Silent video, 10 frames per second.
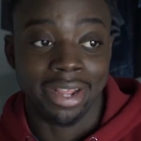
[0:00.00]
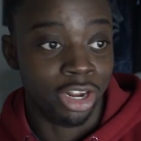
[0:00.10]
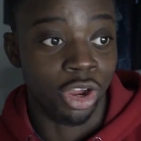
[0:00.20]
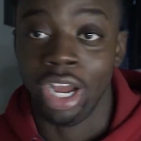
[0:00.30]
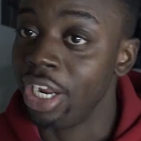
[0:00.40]
I
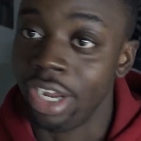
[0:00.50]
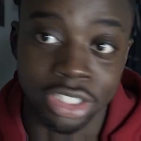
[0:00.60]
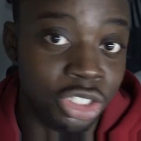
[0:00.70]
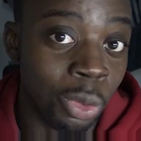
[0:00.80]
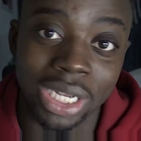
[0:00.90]

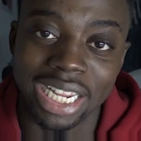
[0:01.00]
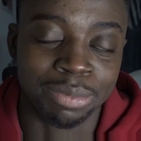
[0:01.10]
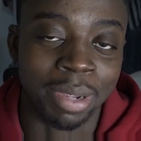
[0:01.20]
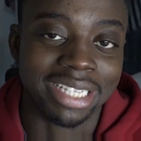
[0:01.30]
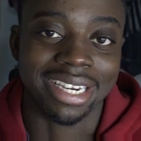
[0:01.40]
know. You weren't
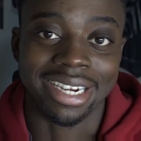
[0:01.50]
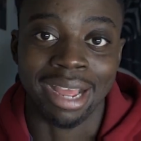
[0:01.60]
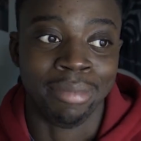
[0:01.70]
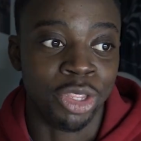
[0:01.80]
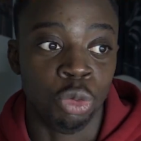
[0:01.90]
expecting
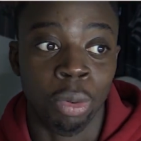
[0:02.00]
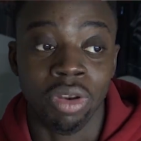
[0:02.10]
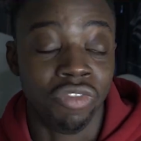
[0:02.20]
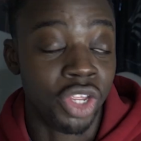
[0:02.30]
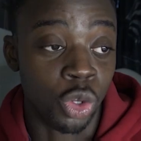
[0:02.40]
that, man. You're probably
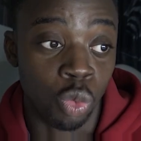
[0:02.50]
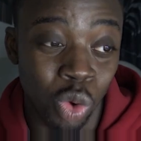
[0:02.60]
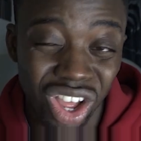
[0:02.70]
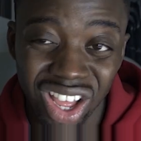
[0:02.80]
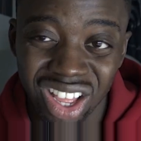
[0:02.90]
thinking,
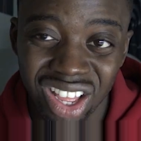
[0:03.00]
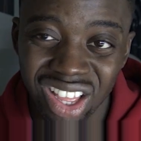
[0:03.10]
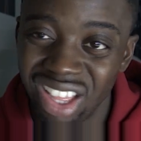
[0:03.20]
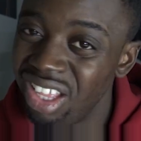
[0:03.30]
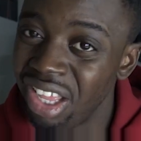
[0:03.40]
what?
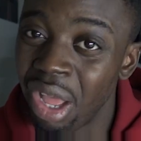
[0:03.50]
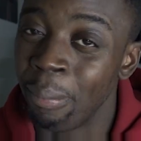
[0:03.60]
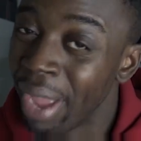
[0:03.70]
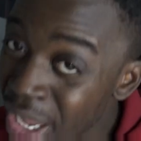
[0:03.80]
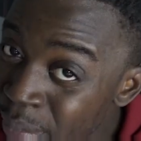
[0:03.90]
A
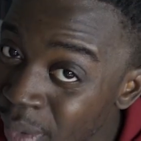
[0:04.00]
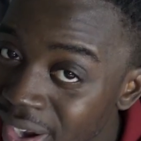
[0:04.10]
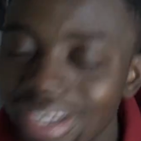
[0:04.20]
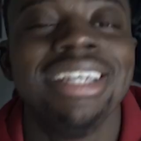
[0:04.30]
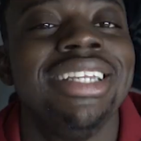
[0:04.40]
paper?
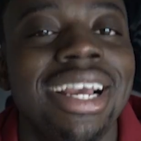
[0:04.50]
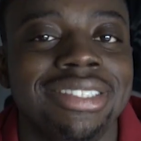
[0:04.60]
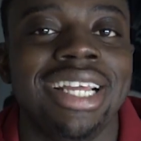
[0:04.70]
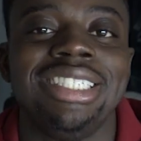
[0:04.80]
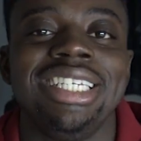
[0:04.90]
Yes,
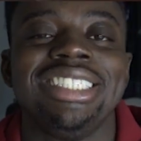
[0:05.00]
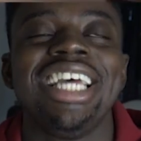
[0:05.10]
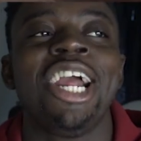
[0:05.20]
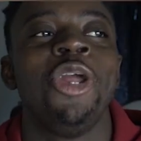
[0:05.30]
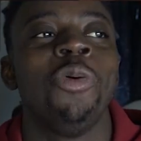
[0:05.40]
that's
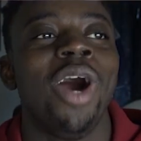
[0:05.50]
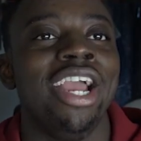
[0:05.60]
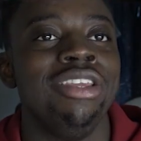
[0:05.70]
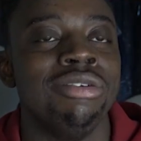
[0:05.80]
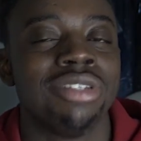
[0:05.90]
exactly what I
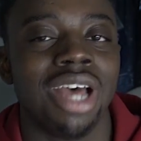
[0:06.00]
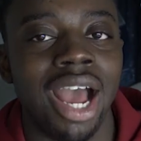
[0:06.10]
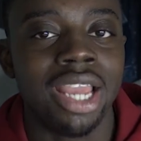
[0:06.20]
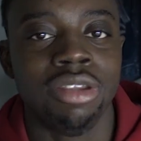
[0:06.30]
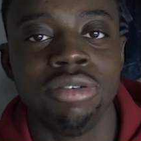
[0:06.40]
use. I
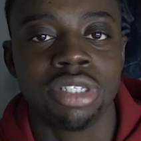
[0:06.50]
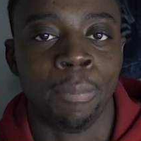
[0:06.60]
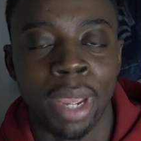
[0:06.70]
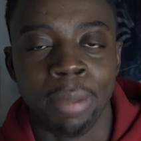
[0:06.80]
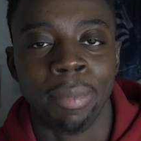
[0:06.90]
use the
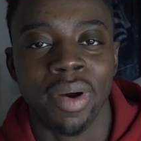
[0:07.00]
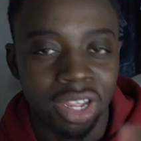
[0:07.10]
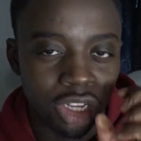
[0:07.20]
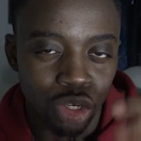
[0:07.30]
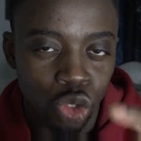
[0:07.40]
paper
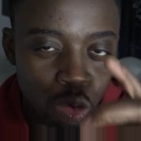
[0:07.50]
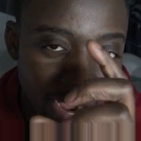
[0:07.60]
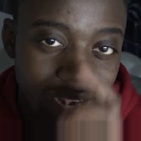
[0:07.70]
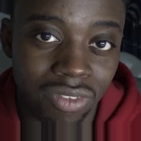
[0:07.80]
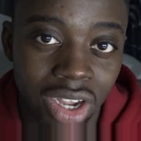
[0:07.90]
to
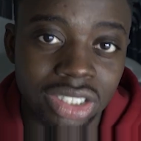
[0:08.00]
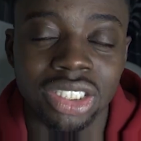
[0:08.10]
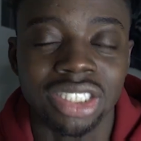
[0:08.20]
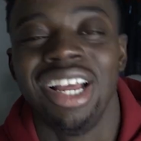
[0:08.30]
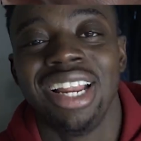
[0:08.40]
my advantage.